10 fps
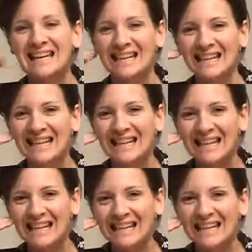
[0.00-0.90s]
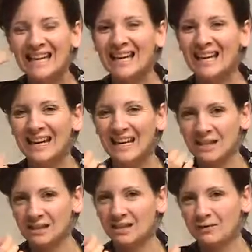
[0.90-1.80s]
thinking ee, and
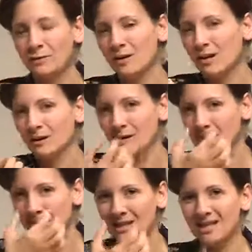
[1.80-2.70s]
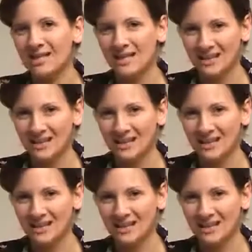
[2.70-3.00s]
actually if you can get them saying